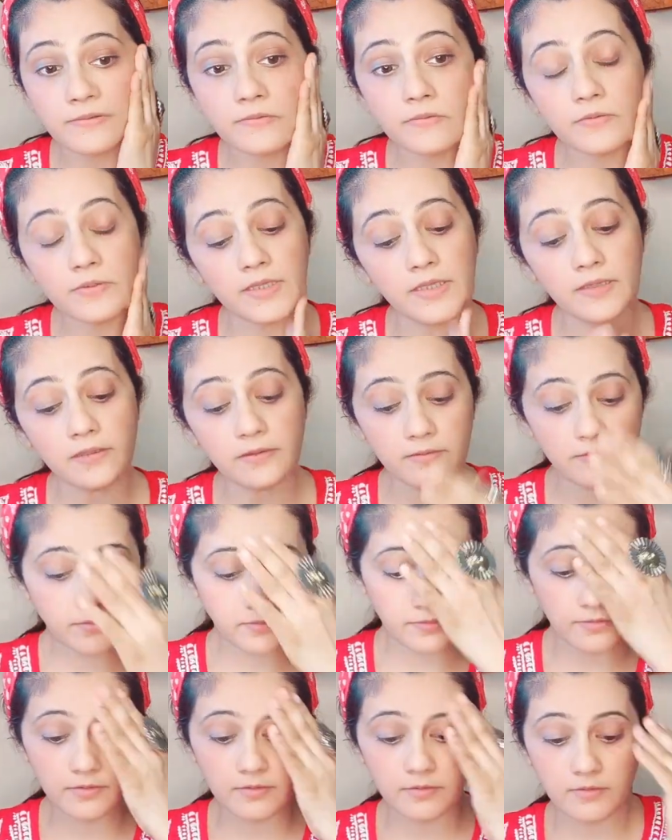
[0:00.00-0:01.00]
Okay,
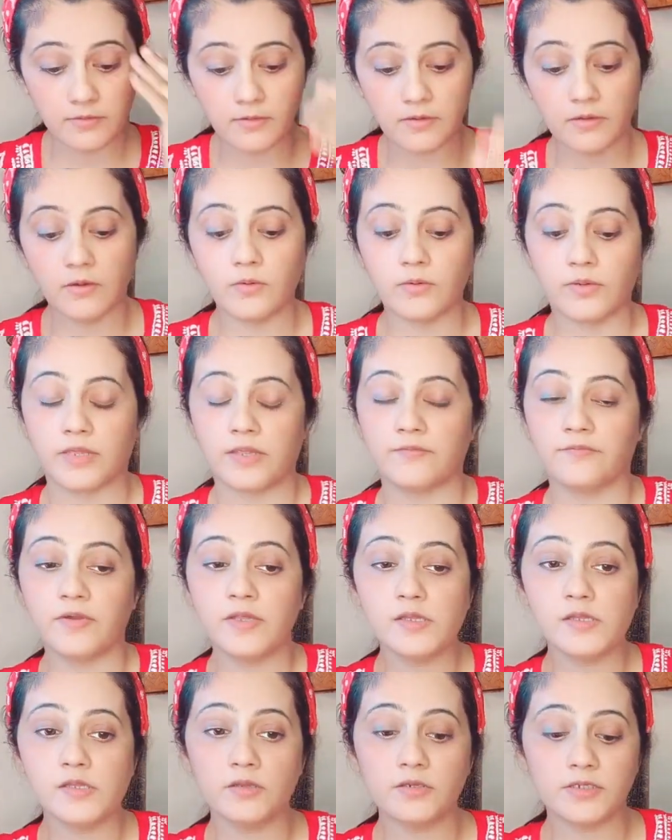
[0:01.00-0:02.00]

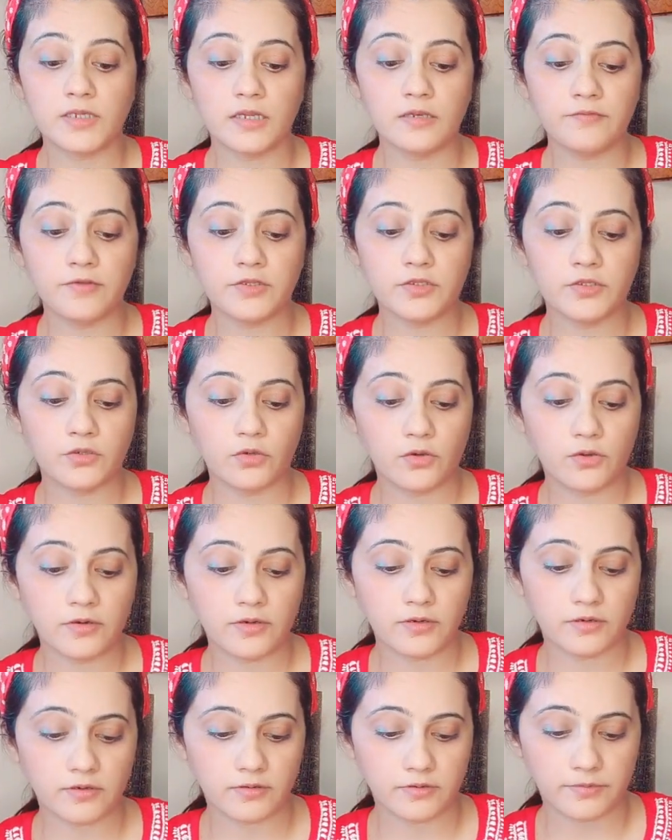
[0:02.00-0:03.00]
once you're done with
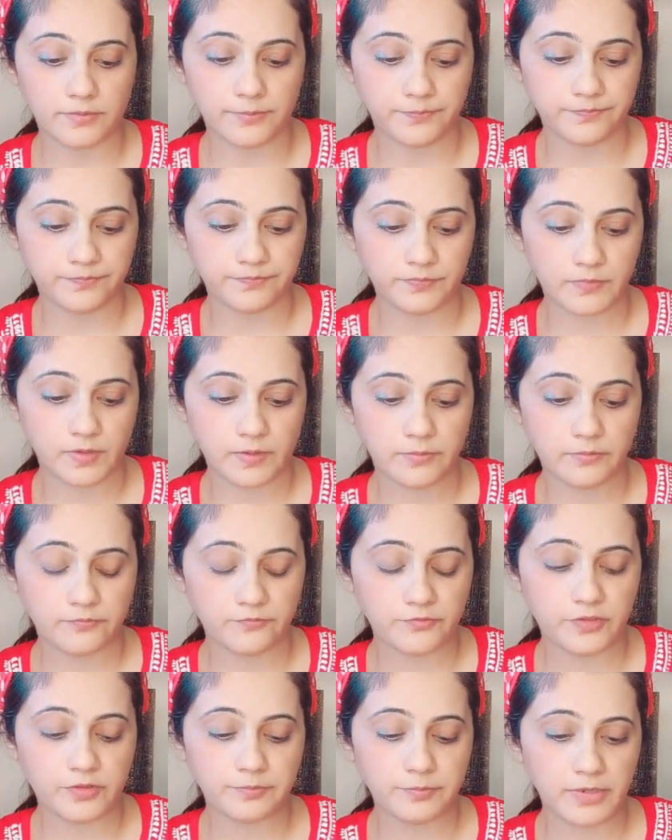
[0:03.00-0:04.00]
your
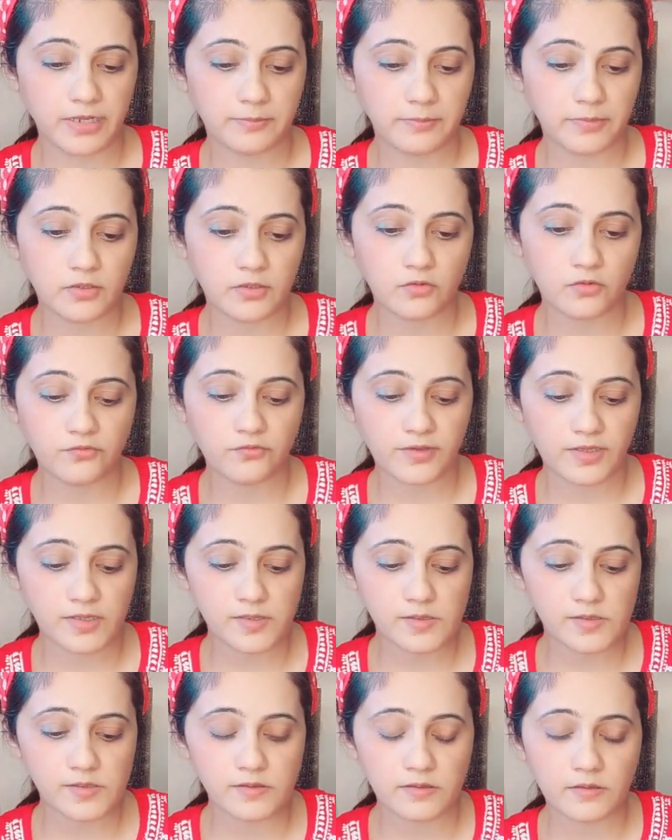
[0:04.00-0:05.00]
with priming your
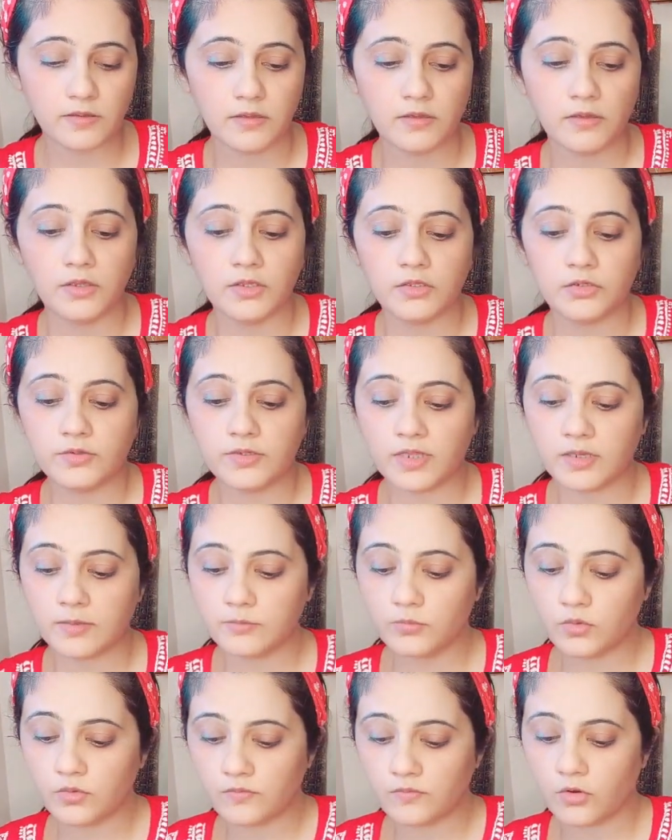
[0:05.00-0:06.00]
face, you
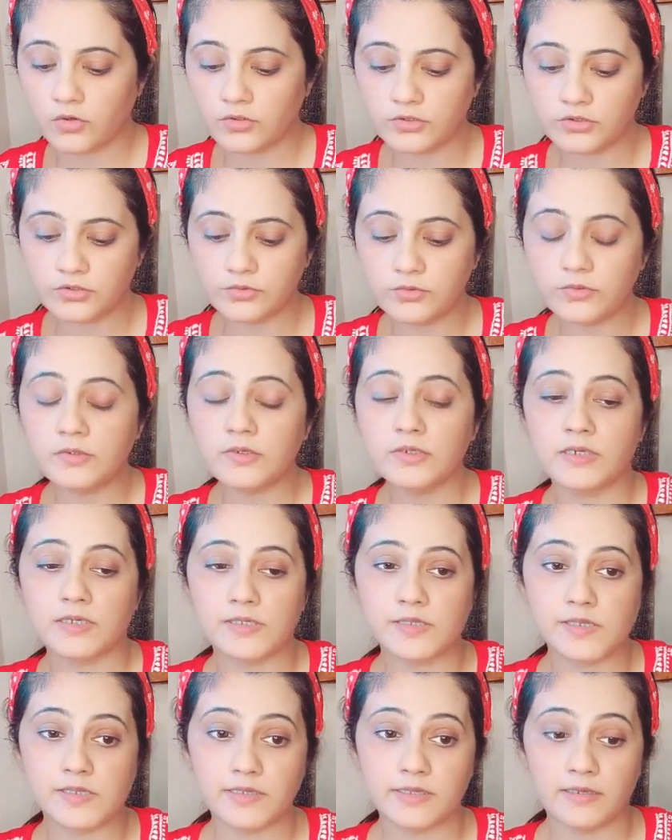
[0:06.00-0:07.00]
can move on to
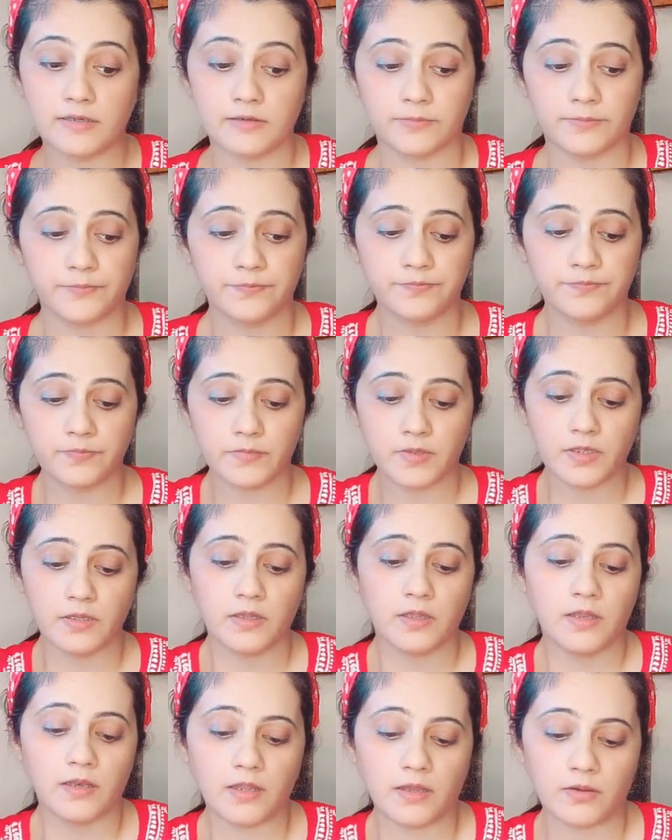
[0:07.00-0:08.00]
concealer.
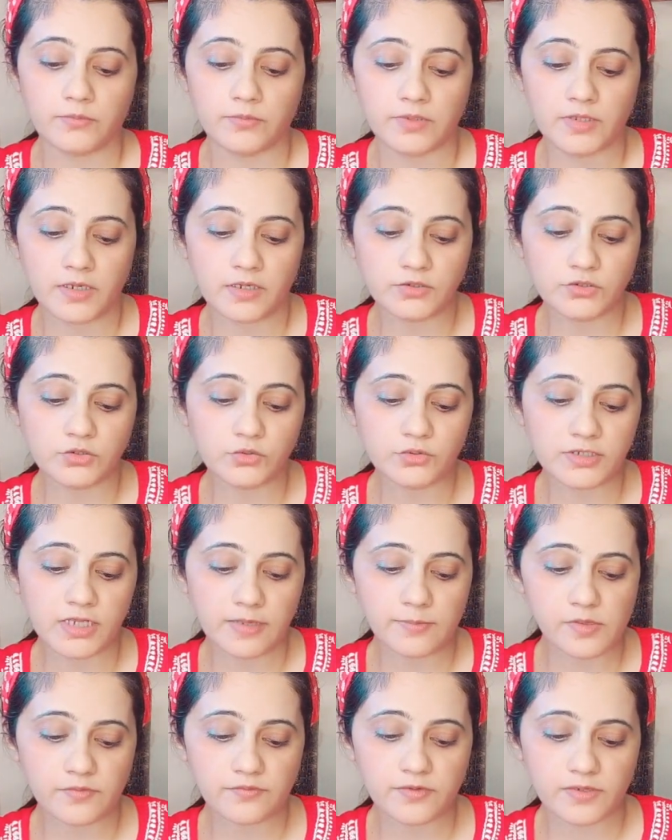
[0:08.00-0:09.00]
Now there are two
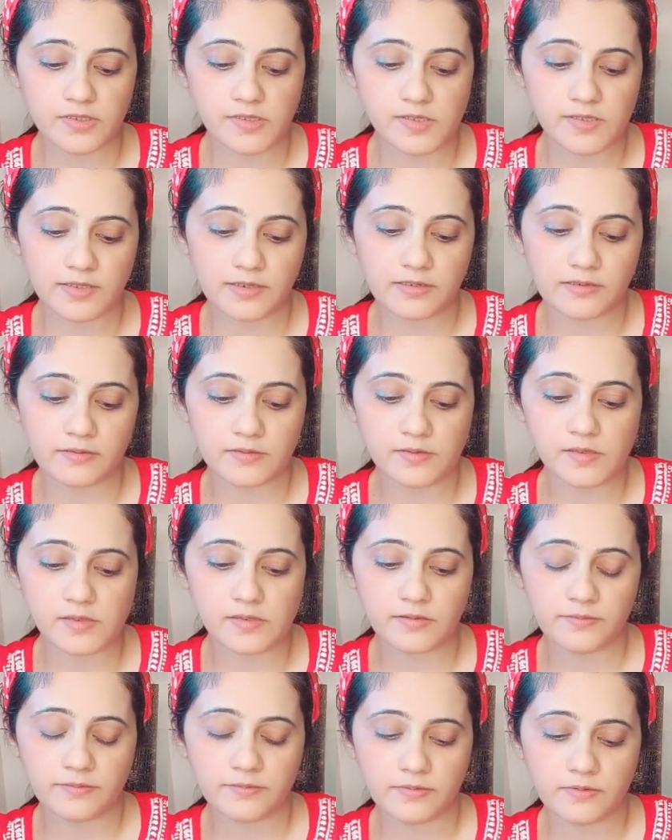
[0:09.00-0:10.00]
types of concealers.